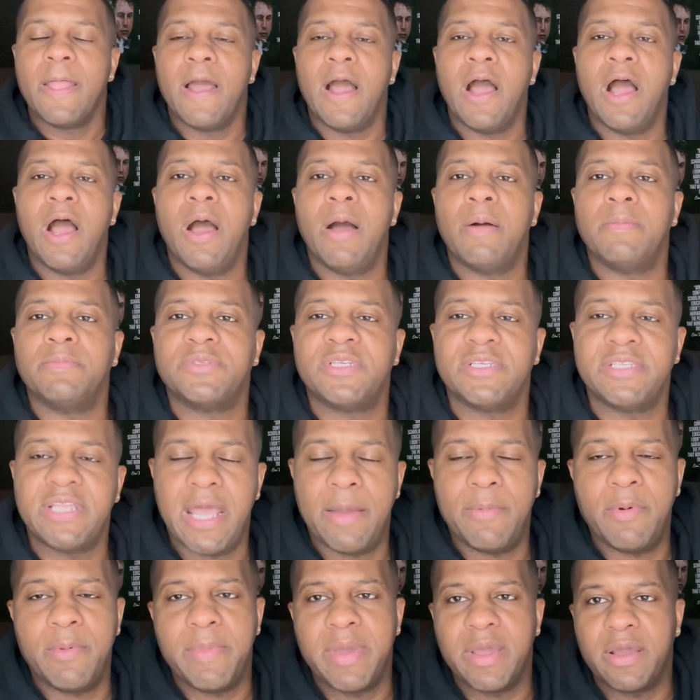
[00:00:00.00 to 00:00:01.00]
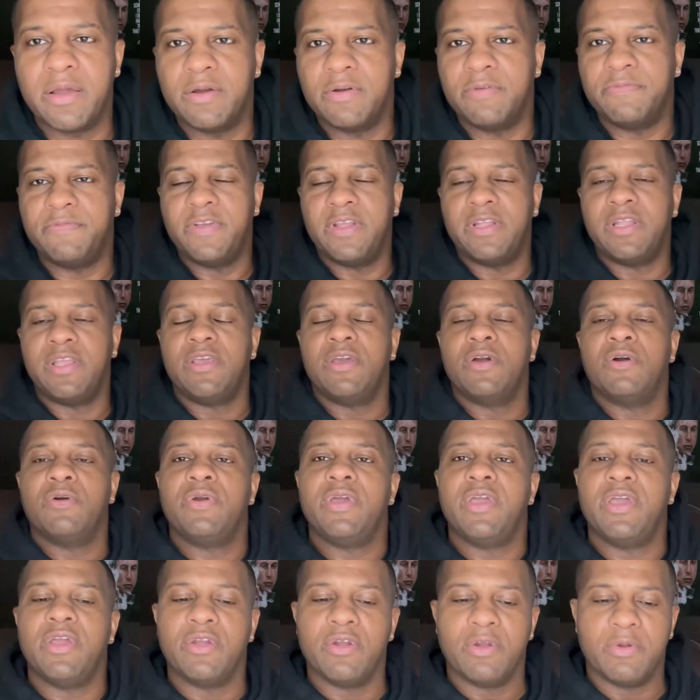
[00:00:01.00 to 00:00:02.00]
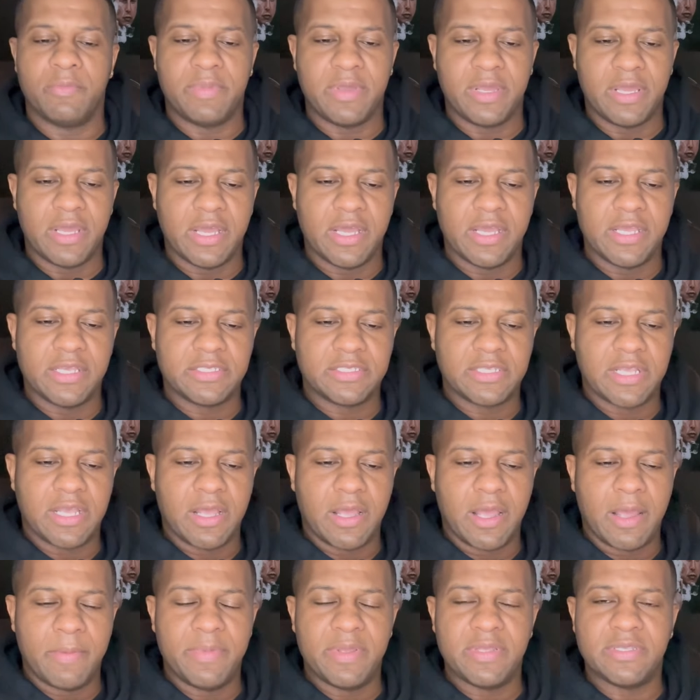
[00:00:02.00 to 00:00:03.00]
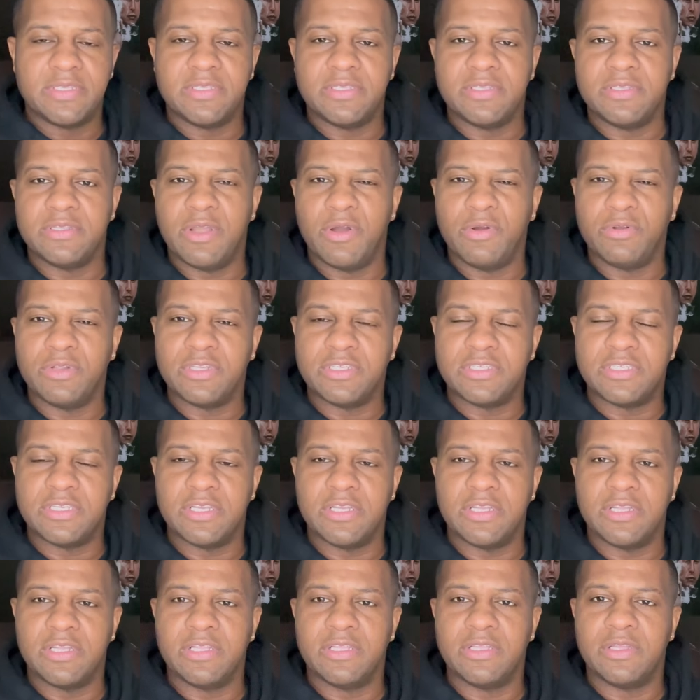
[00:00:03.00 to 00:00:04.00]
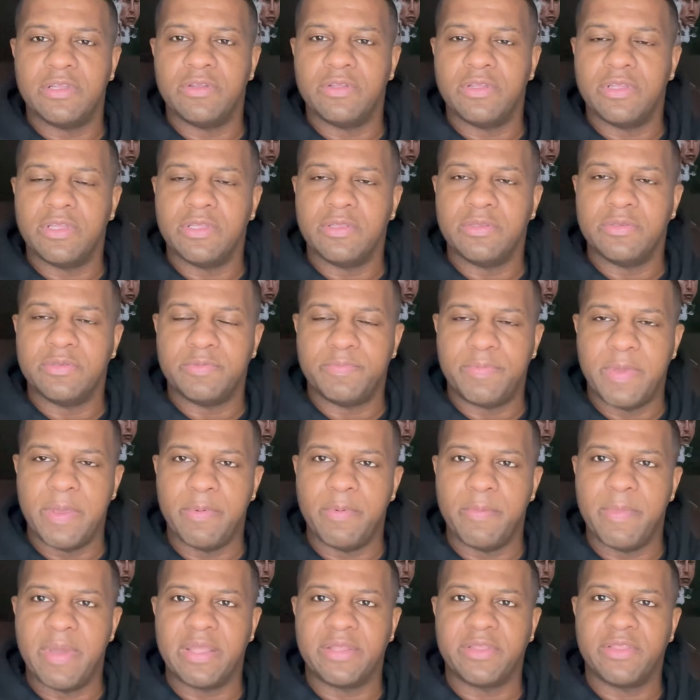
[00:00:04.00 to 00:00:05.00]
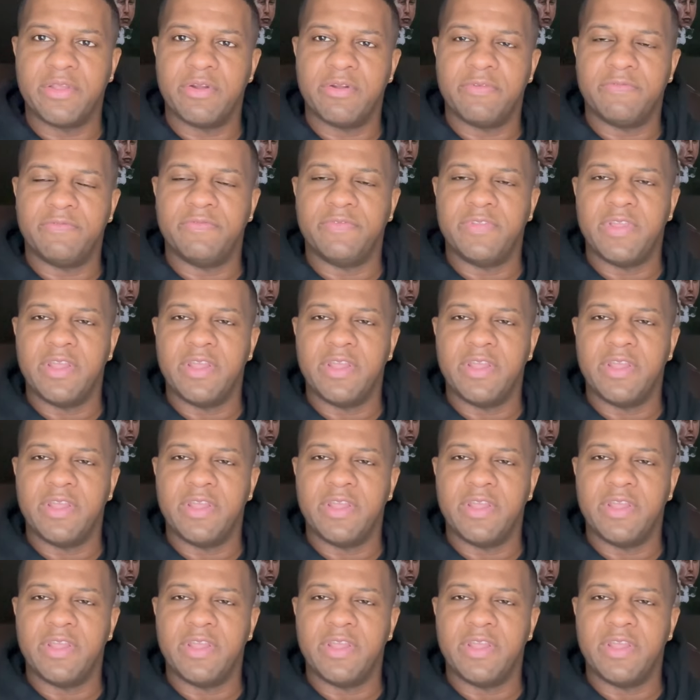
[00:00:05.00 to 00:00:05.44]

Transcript: Today I'm gonna make a video here because I've been noticing people make their